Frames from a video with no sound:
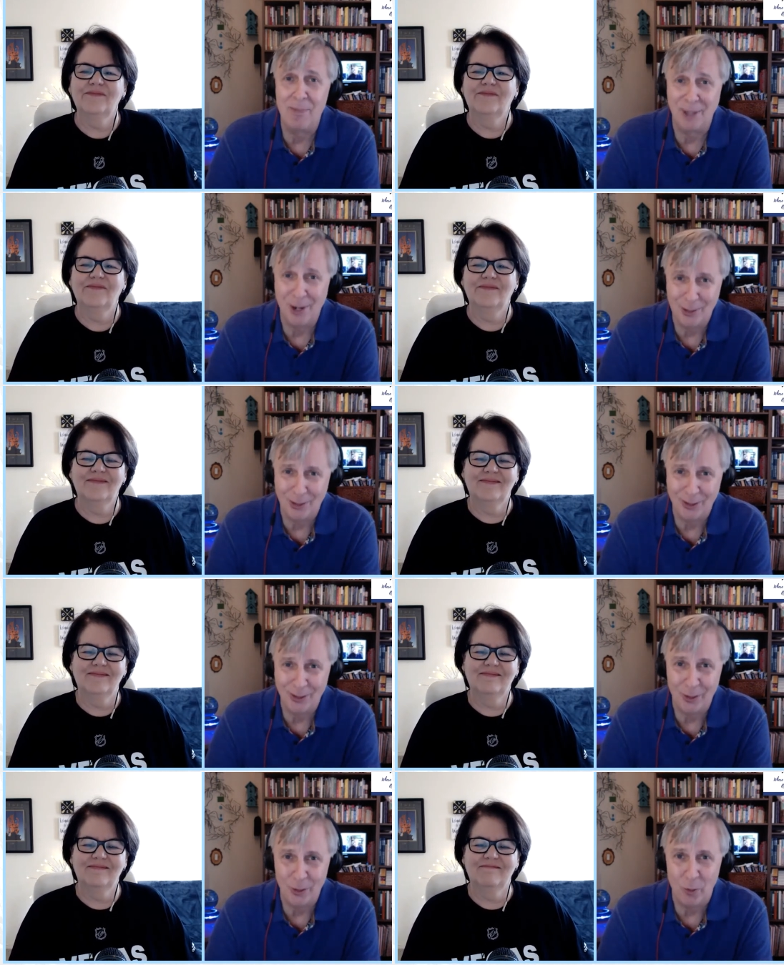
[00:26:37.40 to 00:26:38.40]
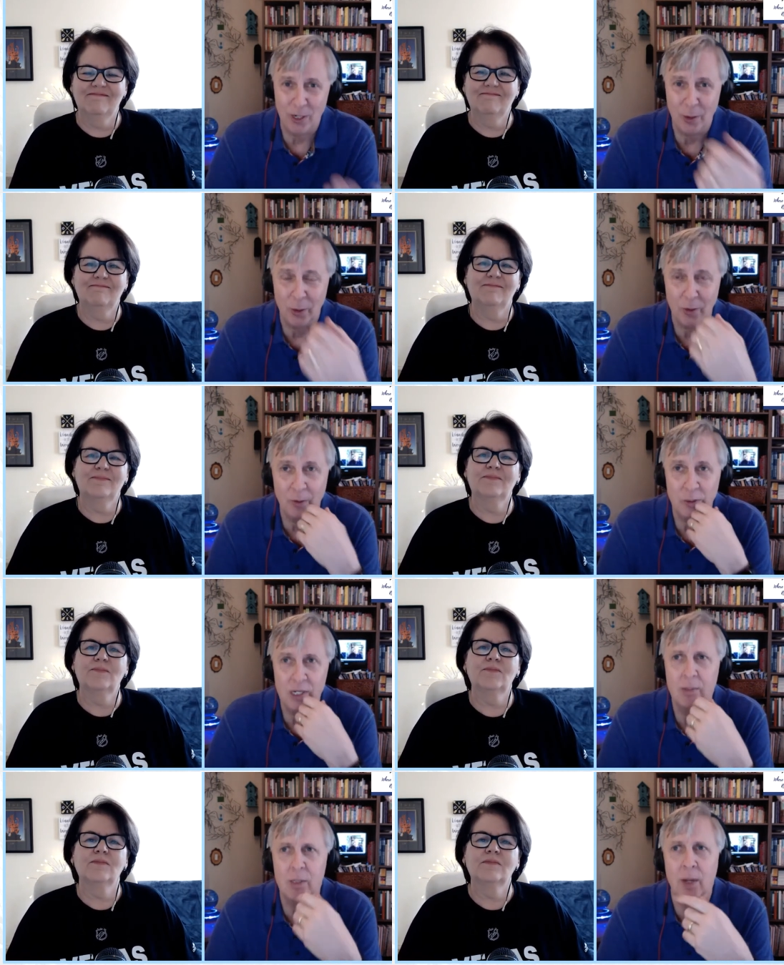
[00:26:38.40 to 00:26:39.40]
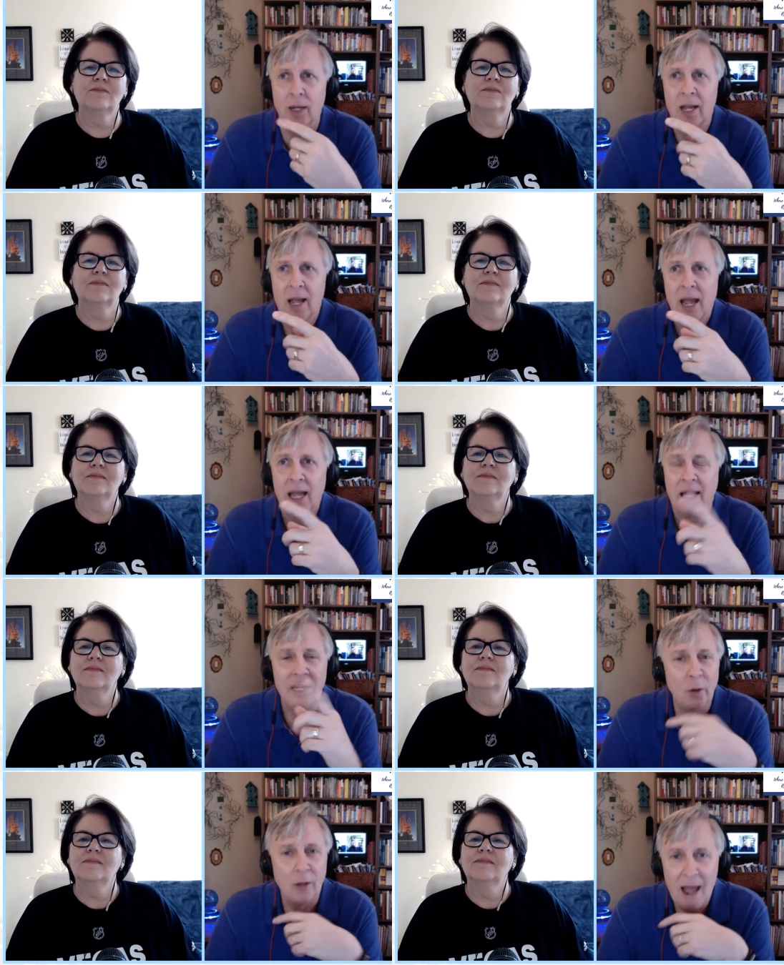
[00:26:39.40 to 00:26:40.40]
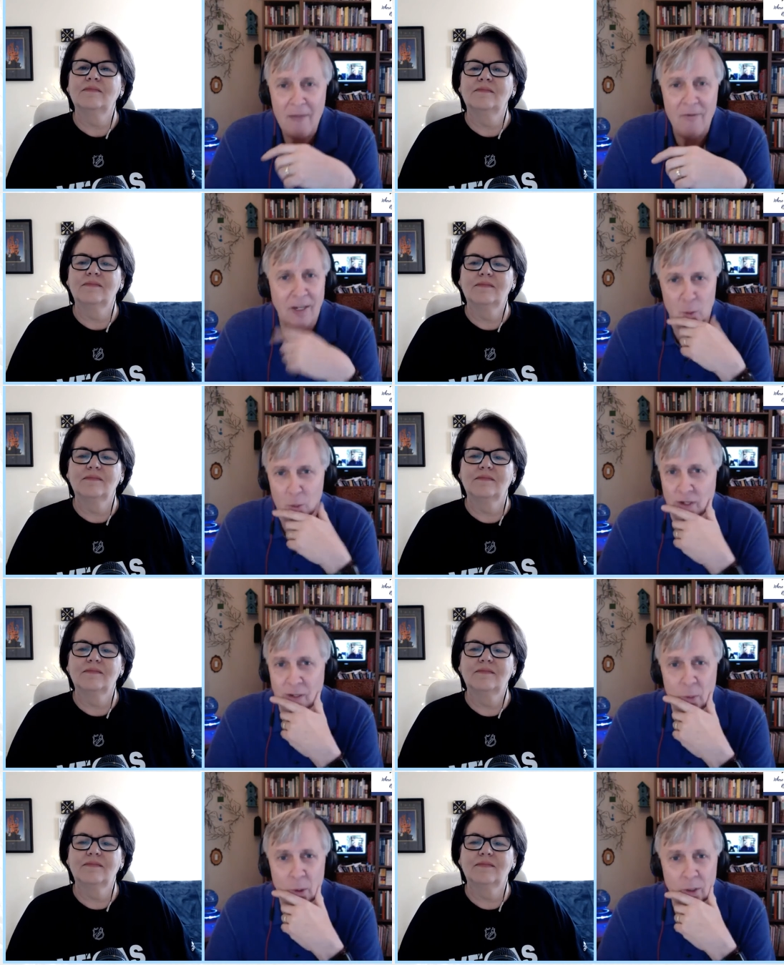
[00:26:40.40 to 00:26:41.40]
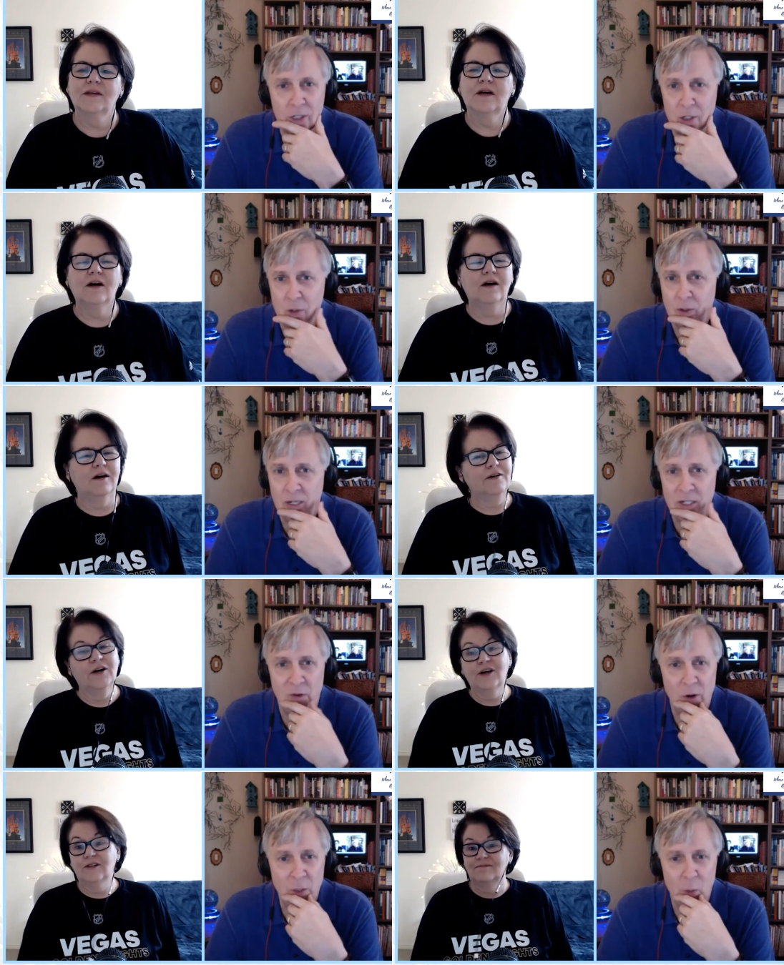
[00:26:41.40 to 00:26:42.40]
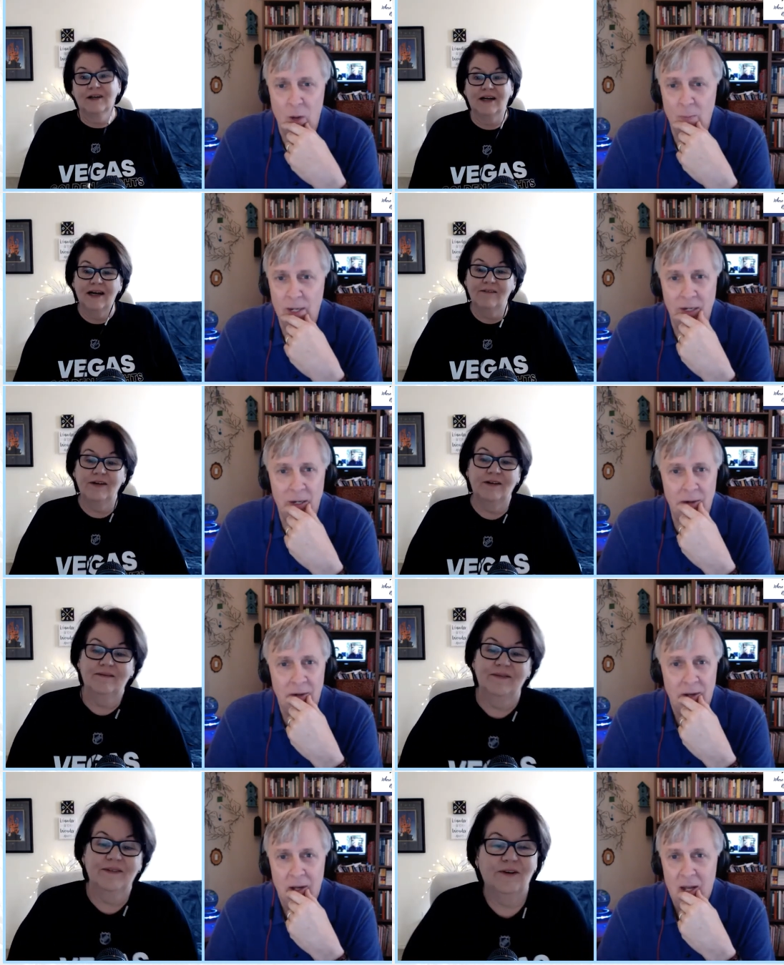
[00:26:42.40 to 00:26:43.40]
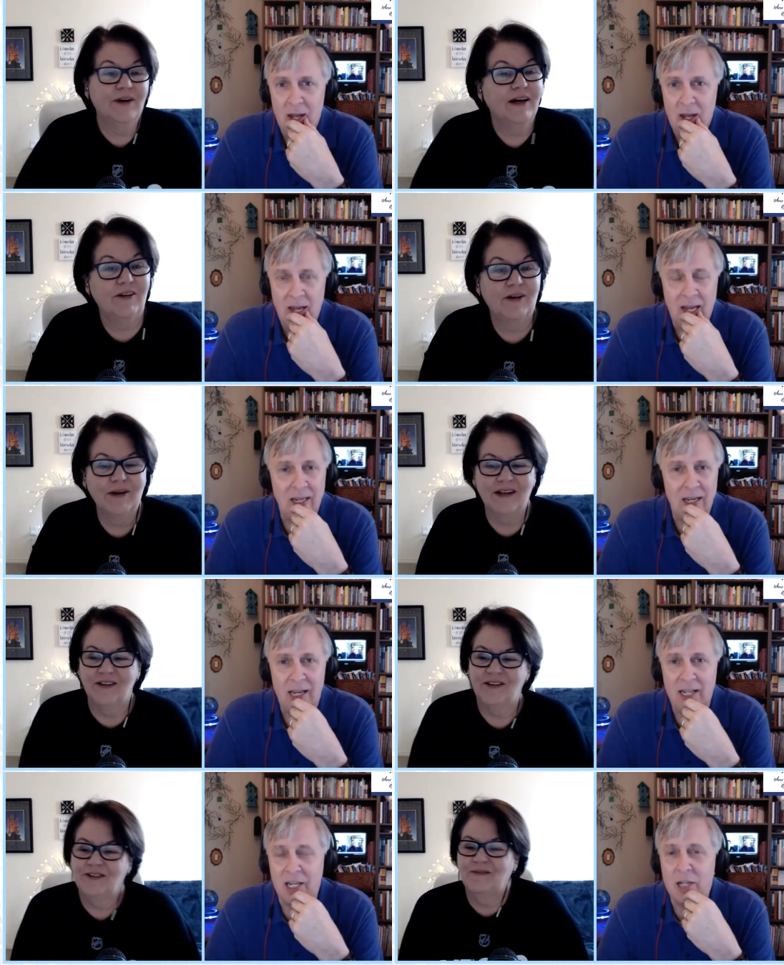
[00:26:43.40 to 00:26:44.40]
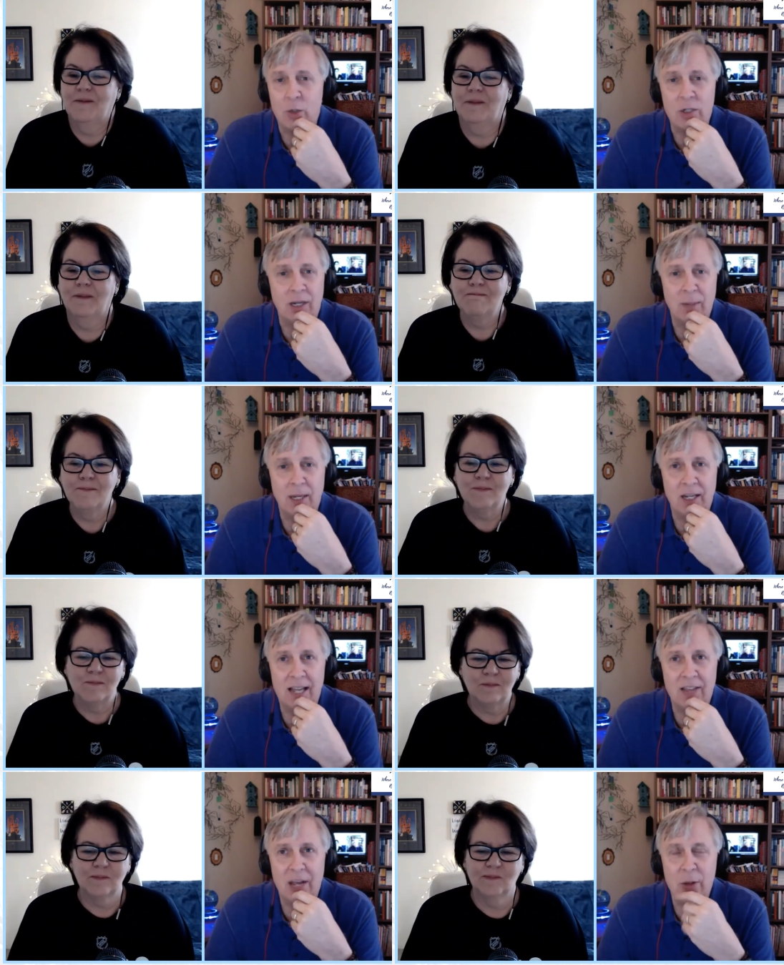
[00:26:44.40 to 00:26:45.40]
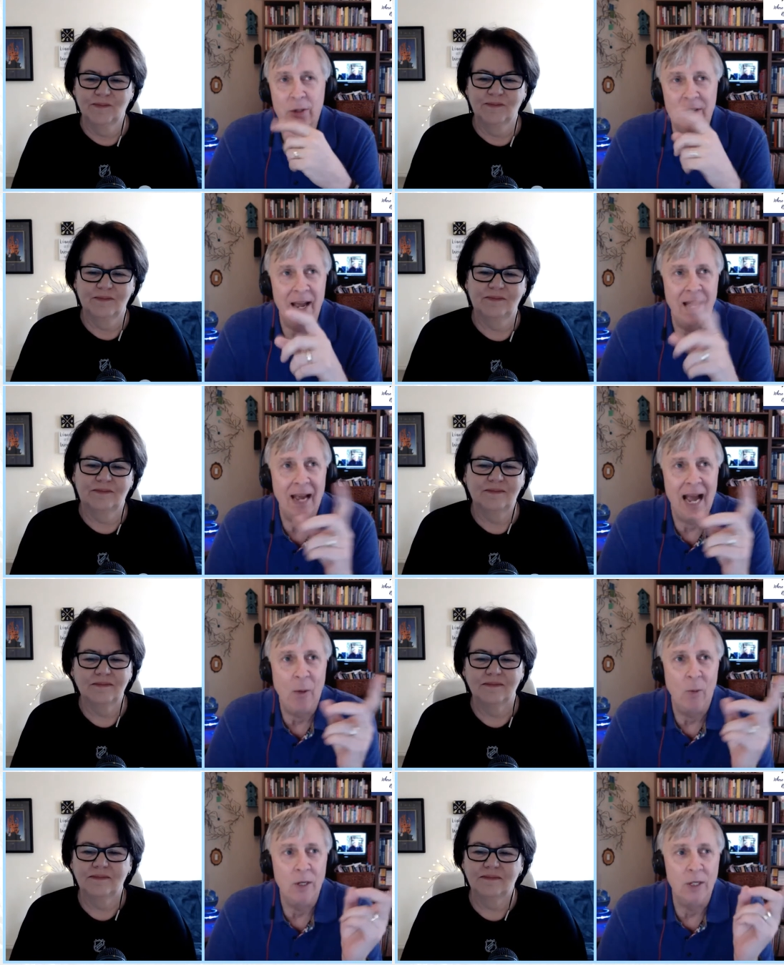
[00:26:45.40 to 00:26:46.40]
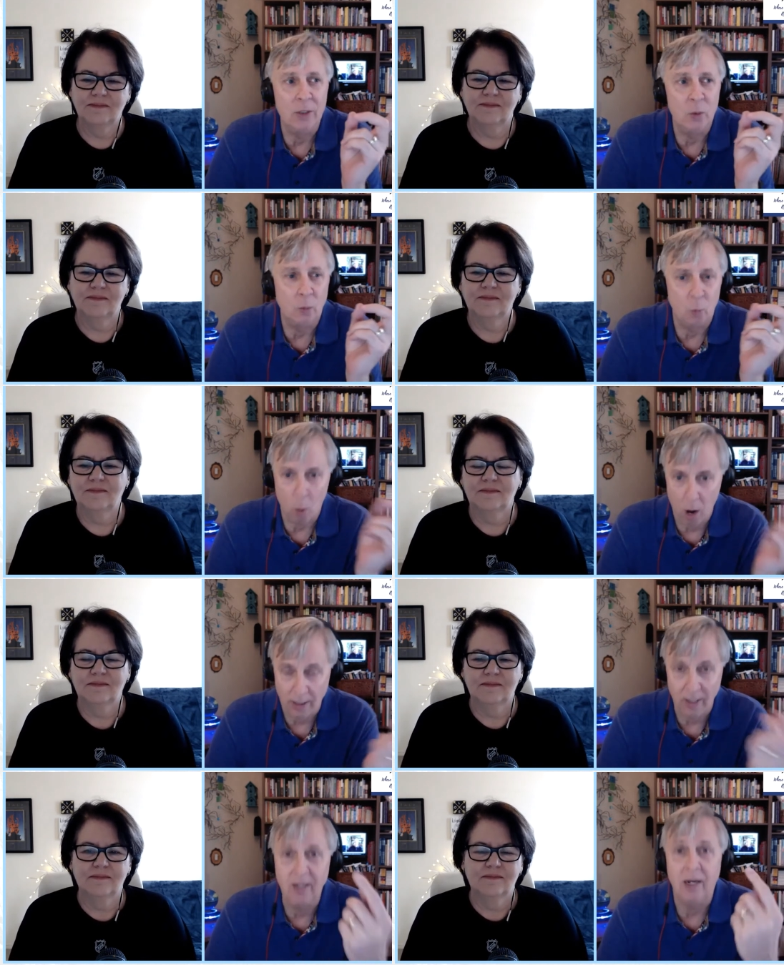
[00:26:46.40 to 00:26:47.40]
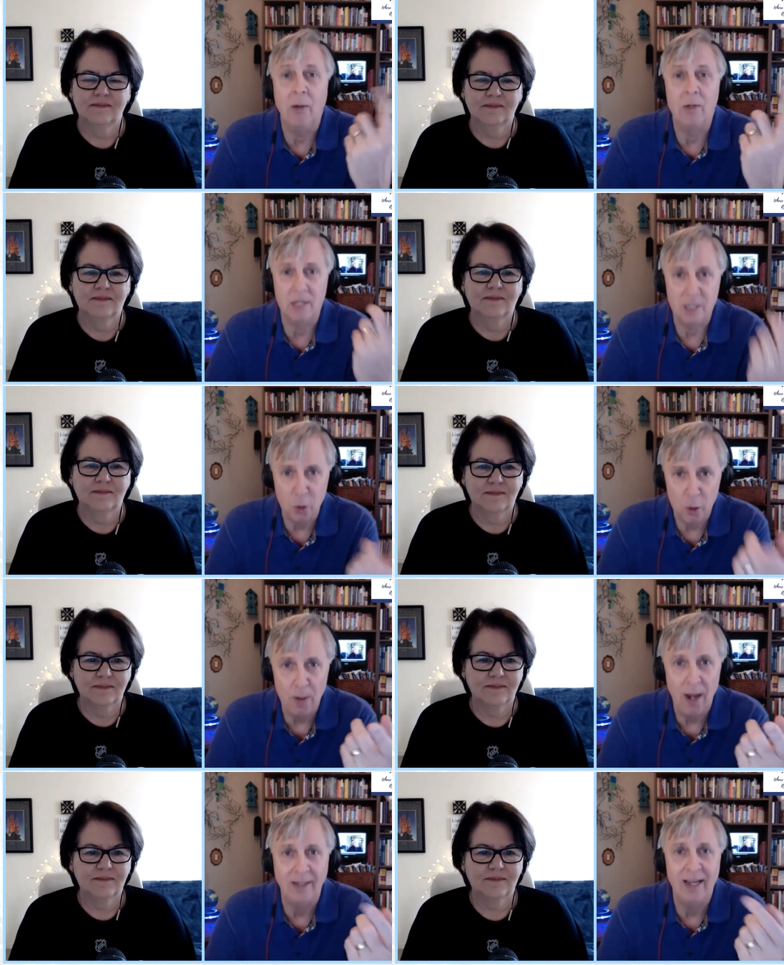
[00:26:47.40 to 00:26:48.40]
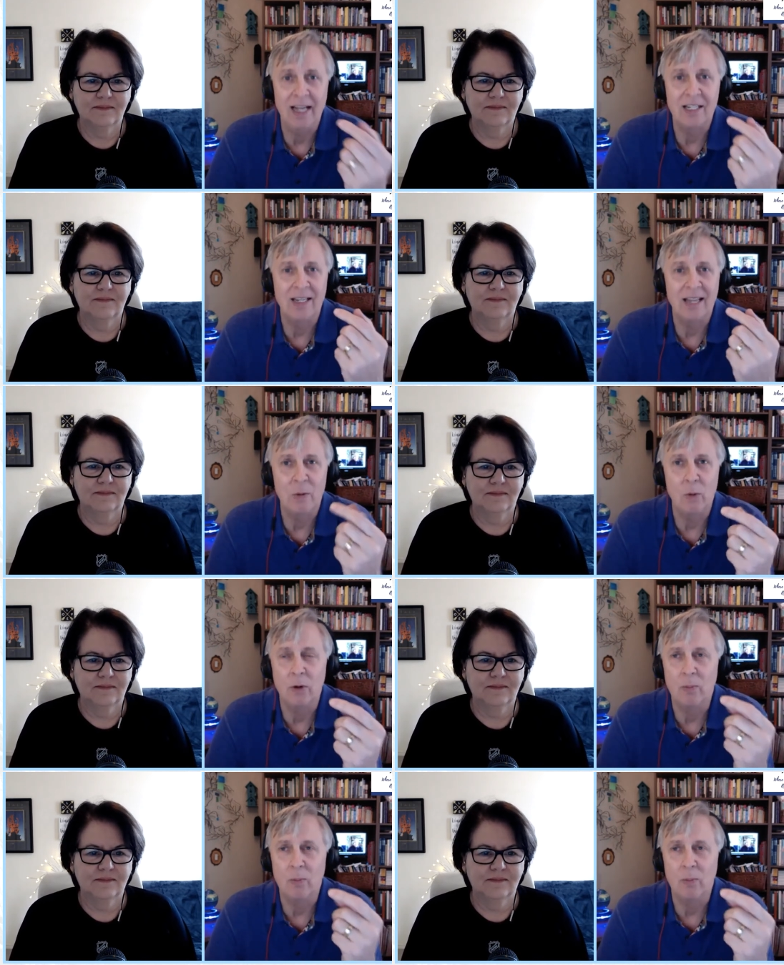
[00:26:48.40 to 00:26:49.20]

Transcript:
Speaker 1: on your your one of your your tips. But you know, laughing is really important too. Uh, no, I haven't.
Speaker 2: Don't have it, it on my list. It's
Speaker 1: interesting because the other day I was walking and I was listening to a podcast and they were